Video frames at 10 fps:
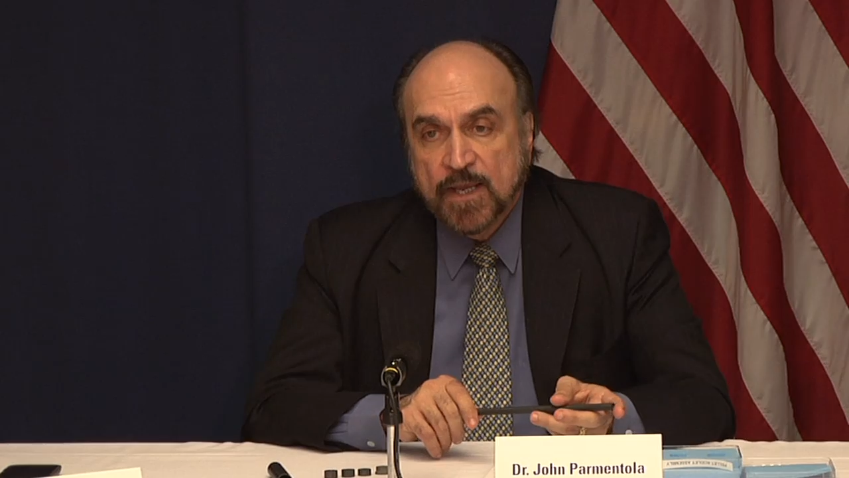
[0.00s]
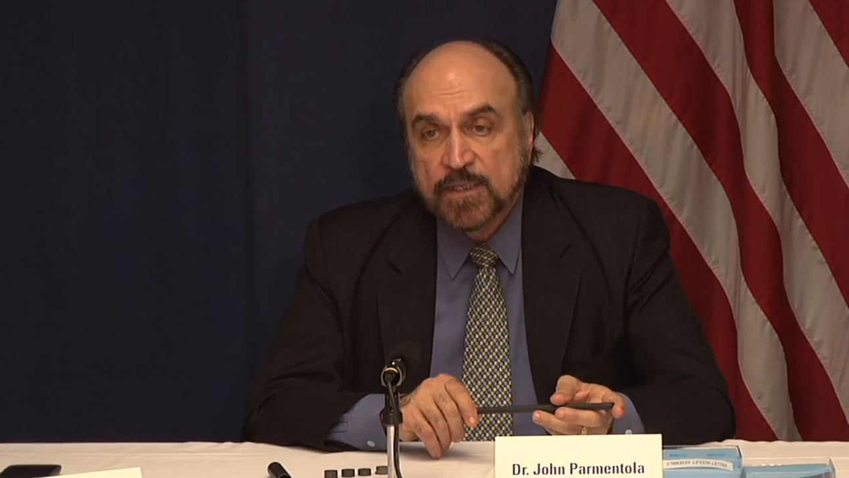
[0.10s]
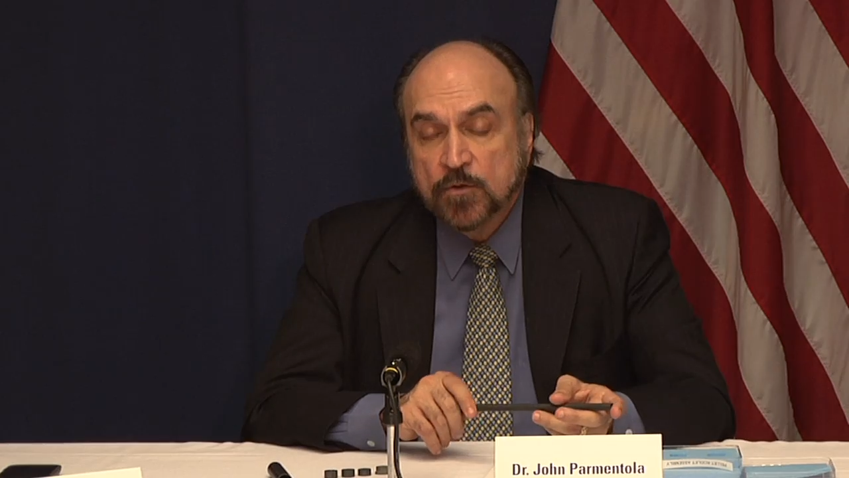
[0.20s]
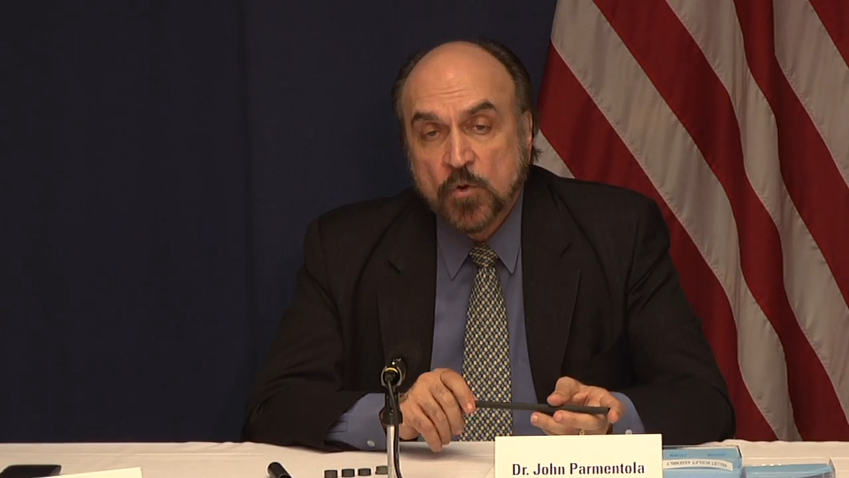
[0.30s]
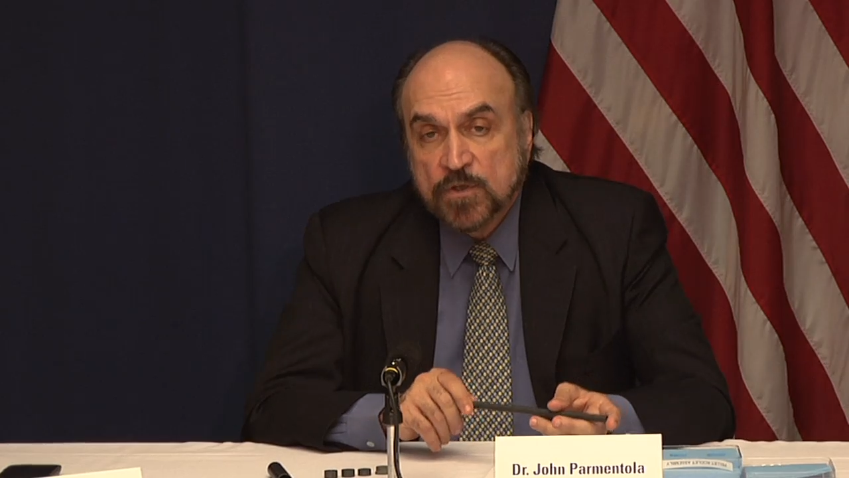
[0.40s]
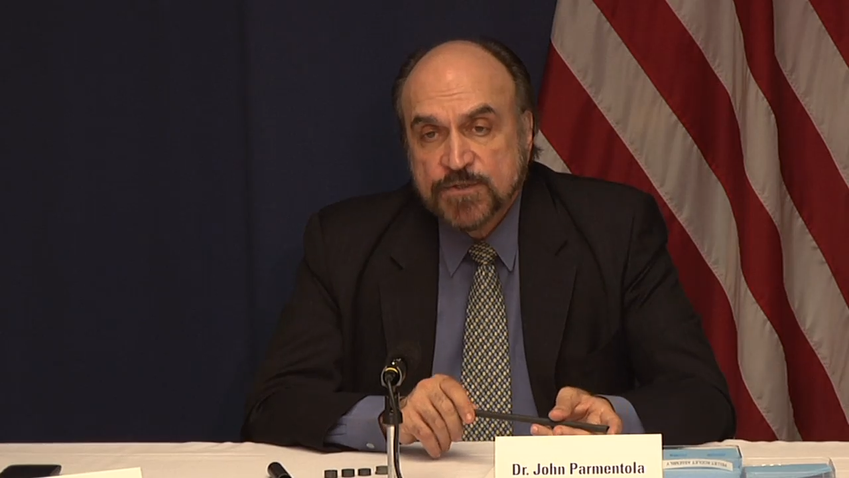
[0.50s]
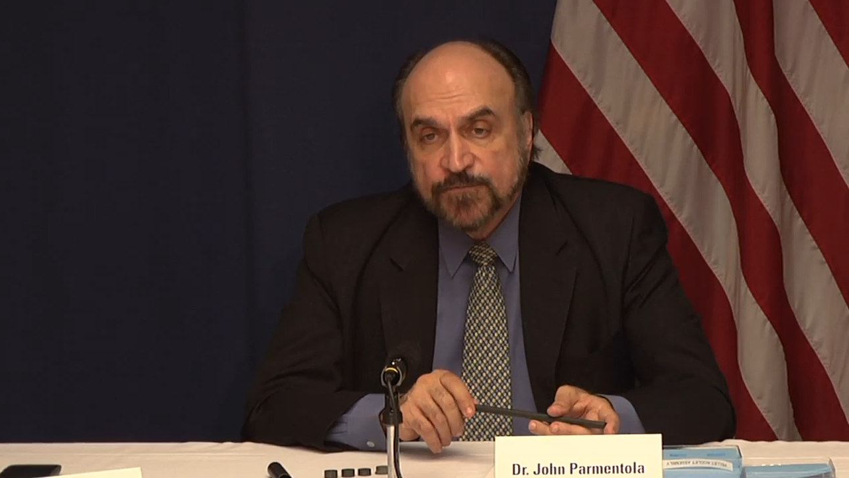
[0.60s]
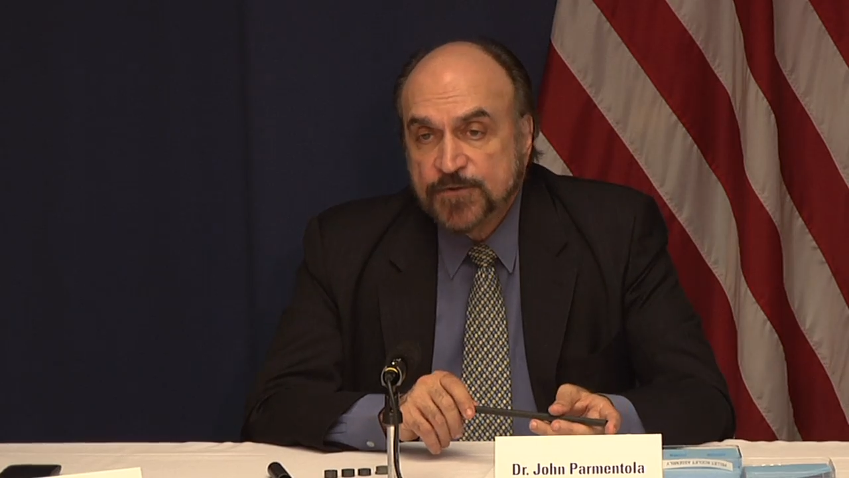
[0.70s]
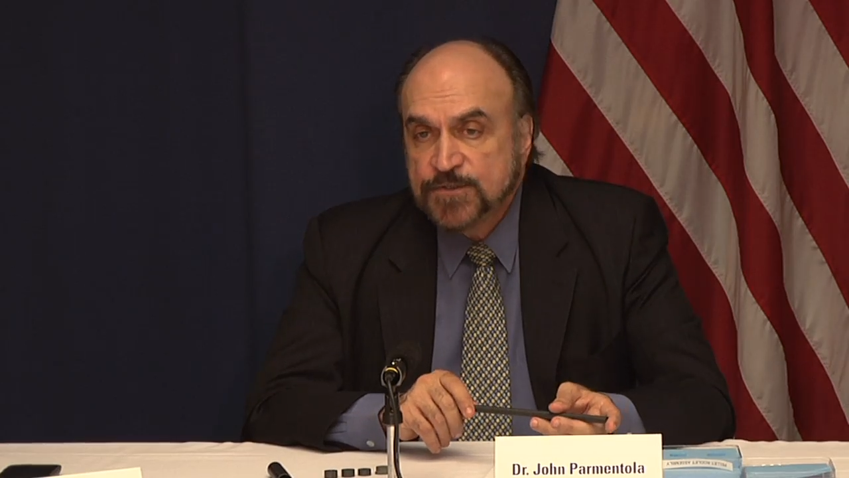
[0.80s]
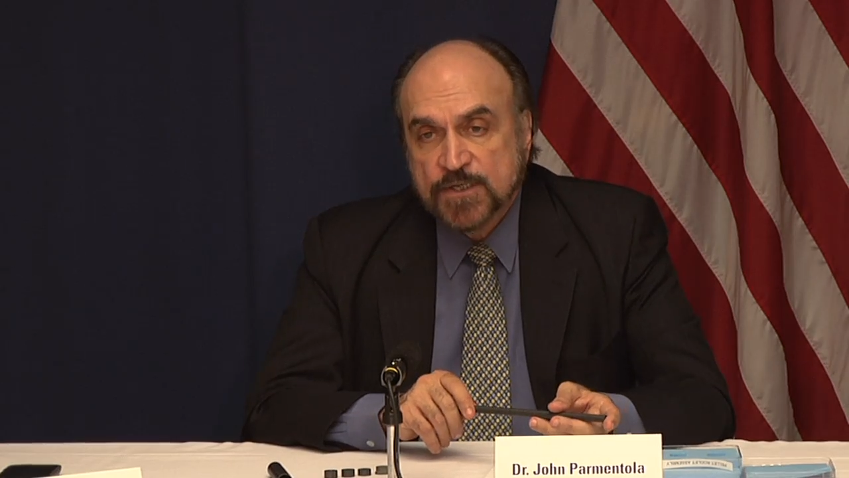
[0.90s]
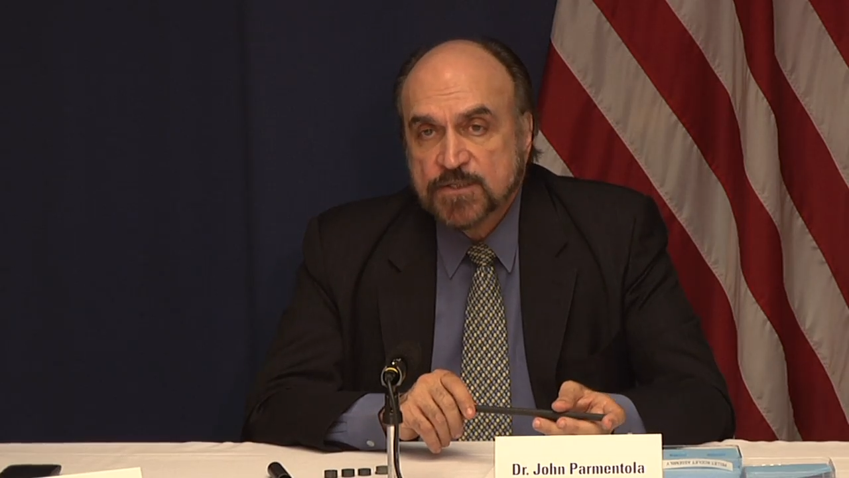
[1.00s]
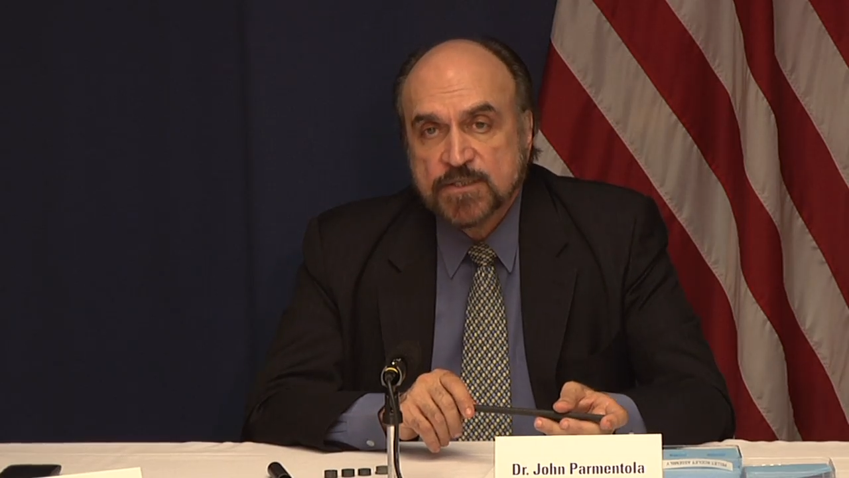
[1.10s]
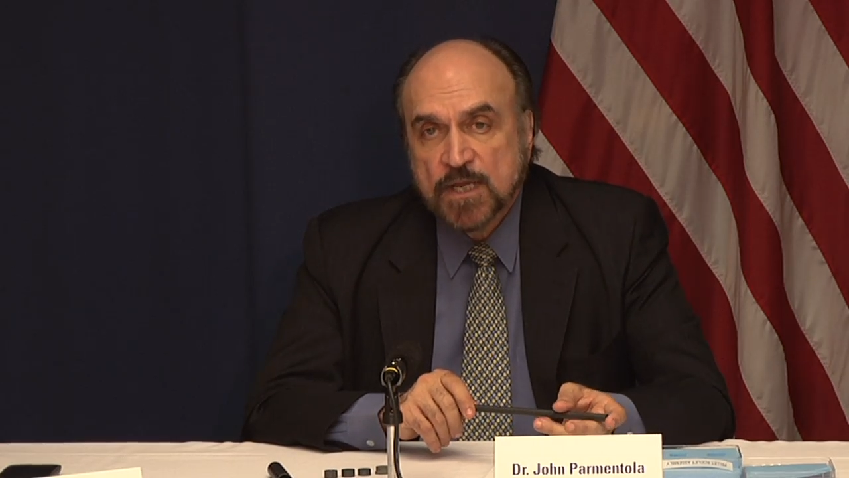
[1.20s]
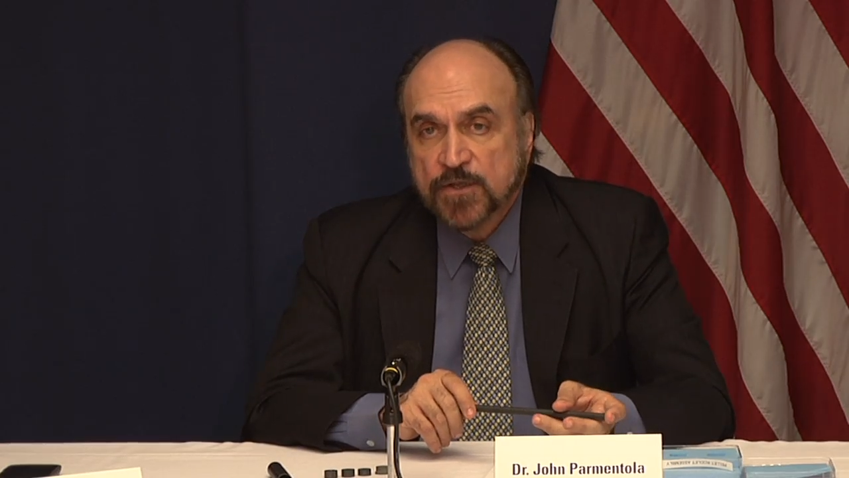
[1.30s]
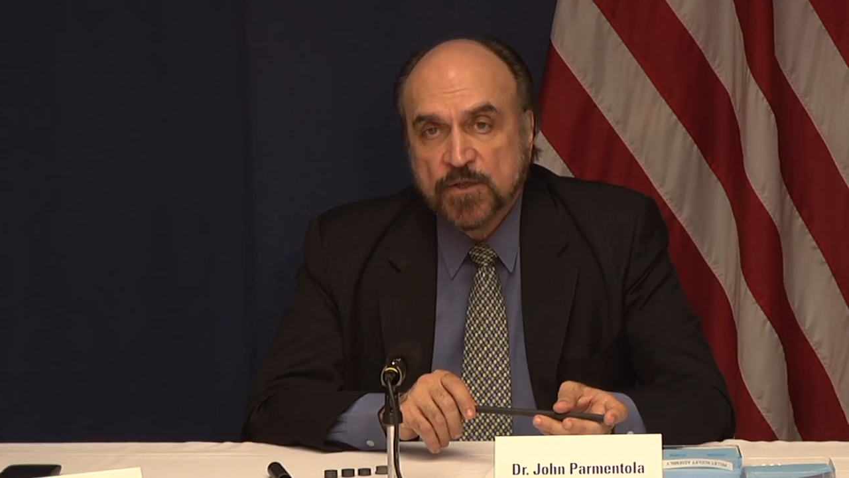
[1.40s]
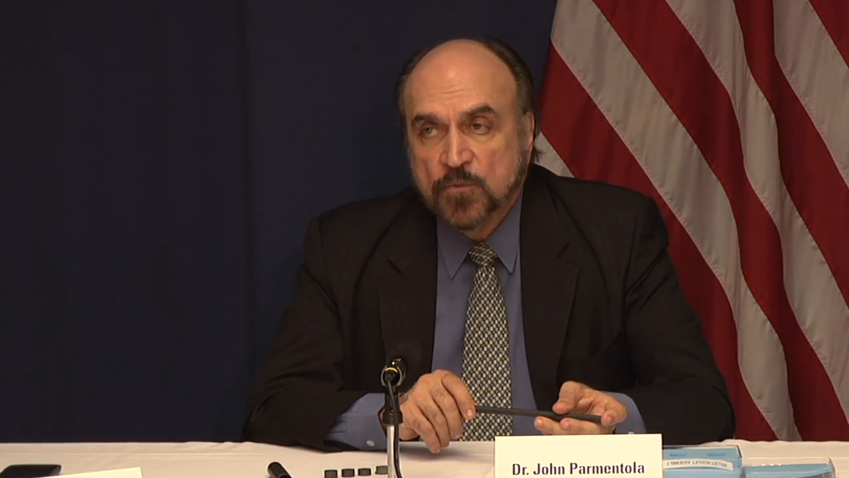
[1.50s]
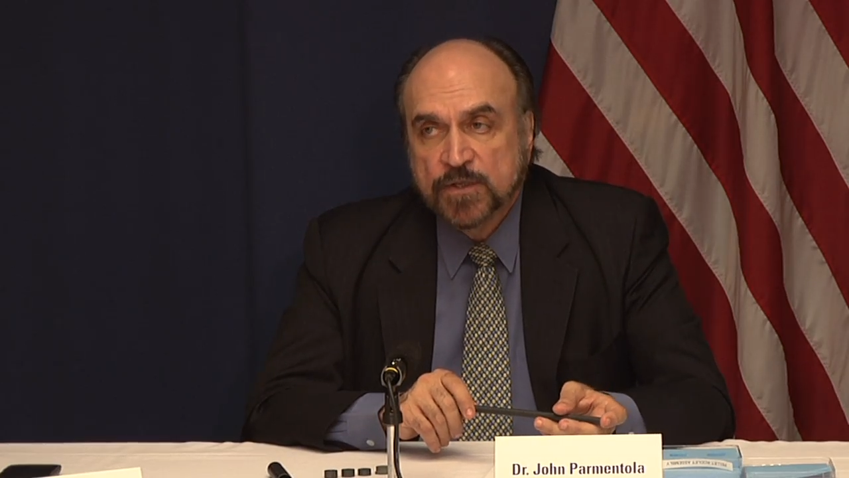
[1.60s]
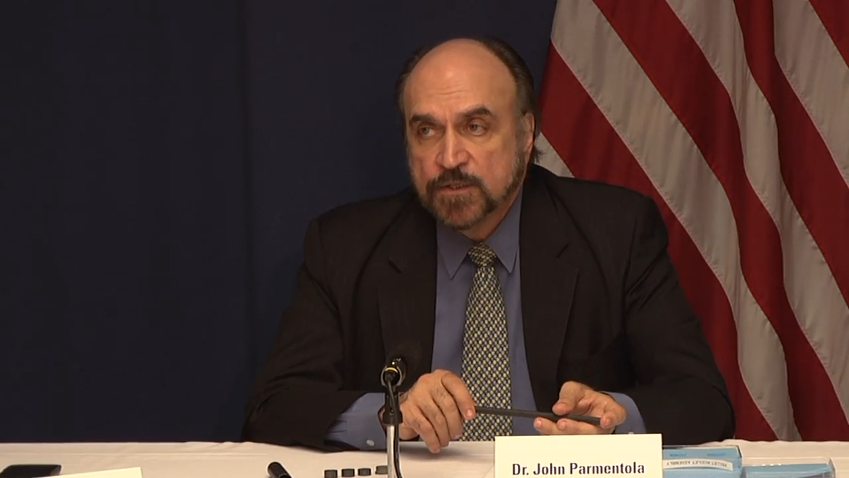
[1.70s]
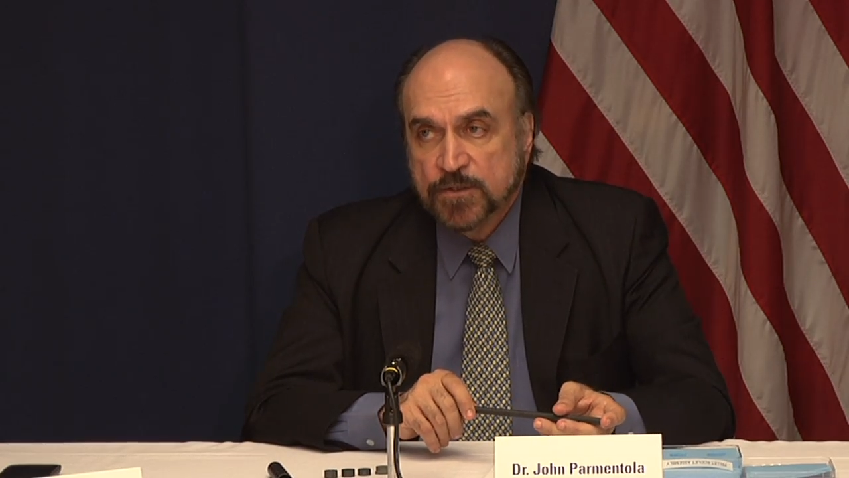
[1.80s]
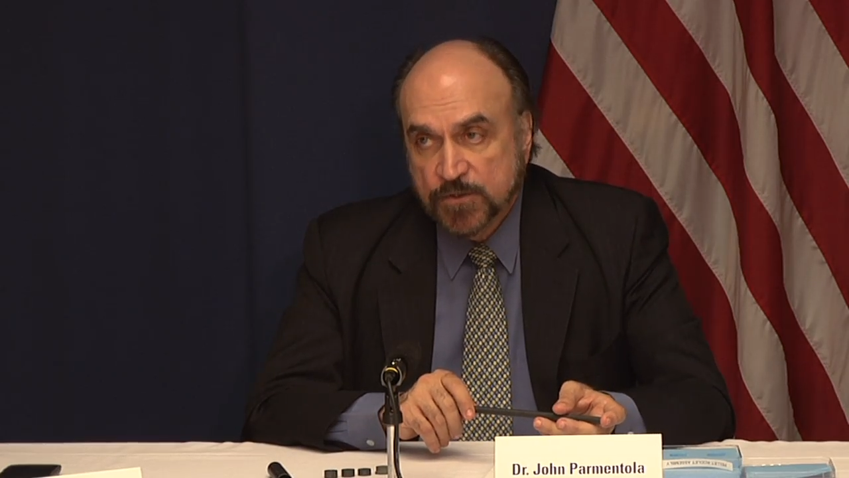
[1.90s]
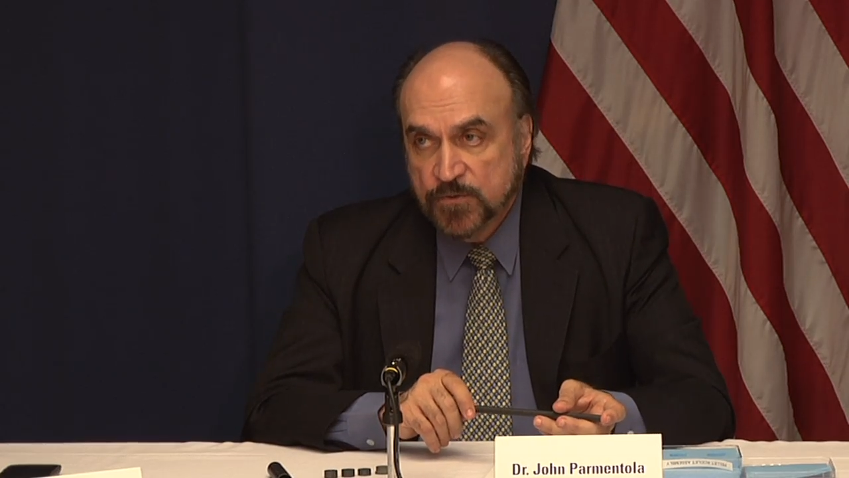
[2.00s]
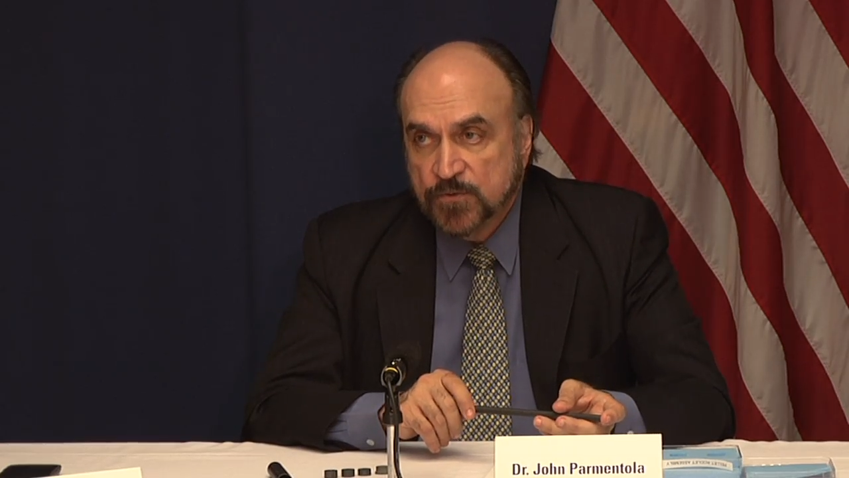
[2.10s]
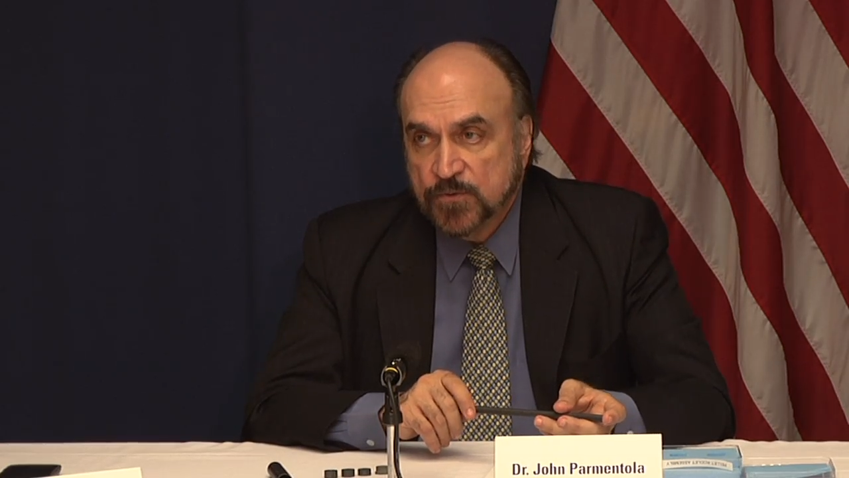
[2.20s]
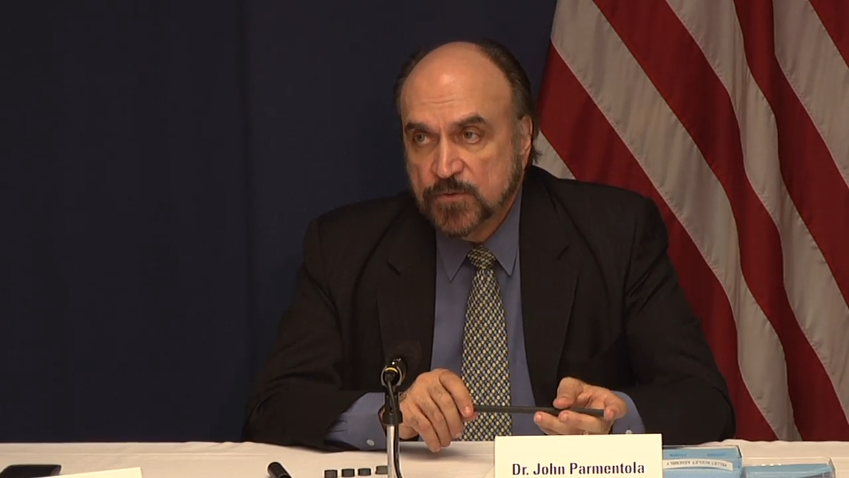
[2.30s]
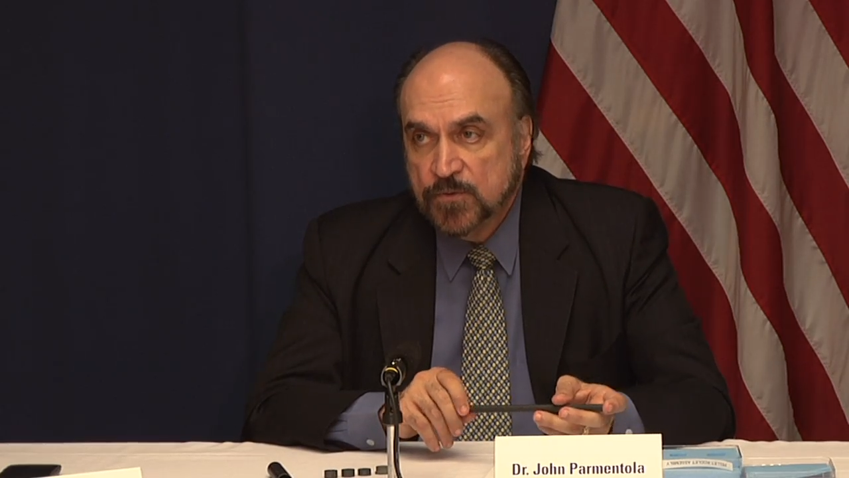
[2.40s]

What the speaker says: And the laws of physics tell you what to do.